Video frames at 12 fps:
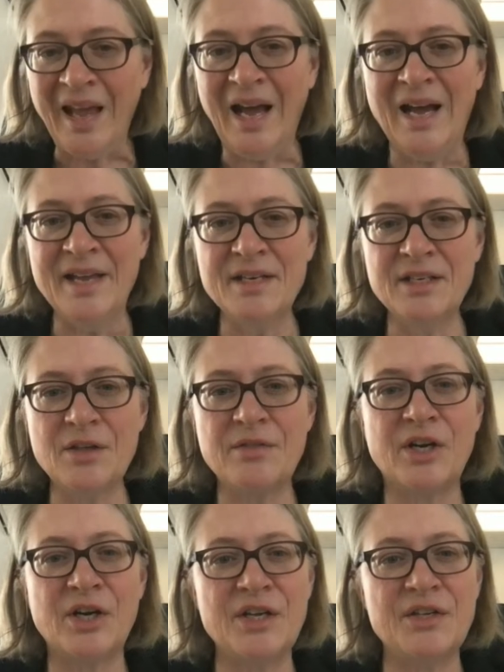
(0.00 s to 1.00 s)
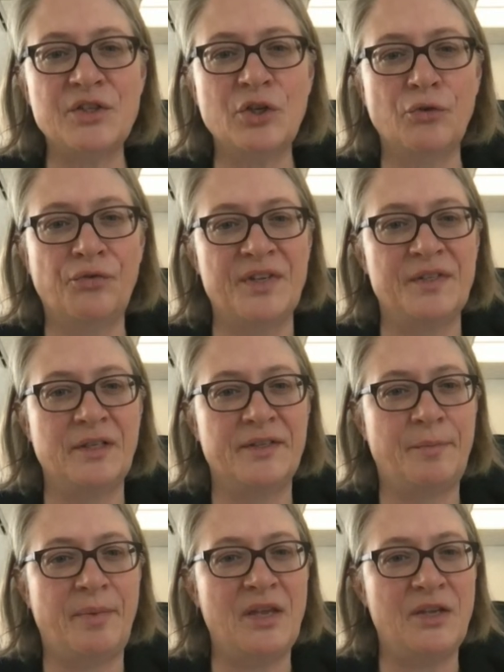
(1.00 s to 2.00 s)
And there is no fiscal
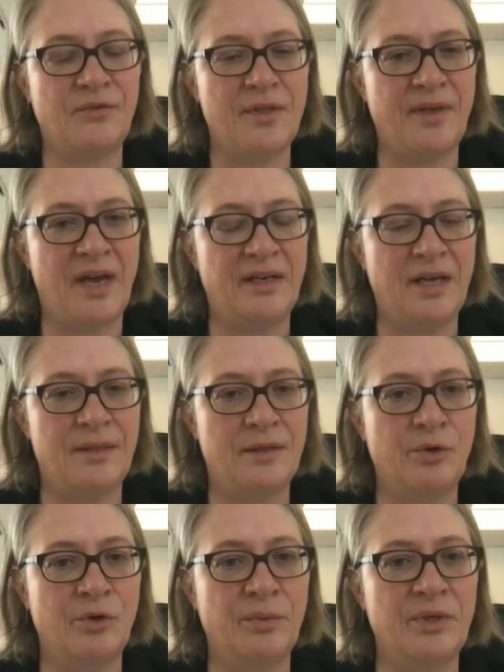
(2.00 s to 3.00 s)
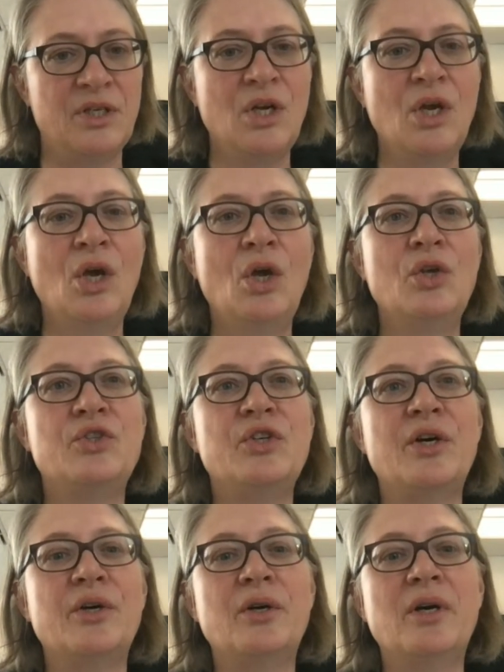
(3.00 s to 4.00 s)
space for that at the moment.
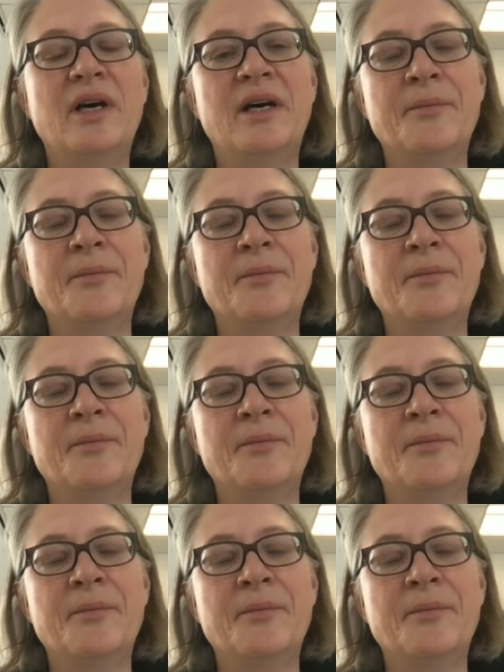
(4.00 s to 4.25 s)
So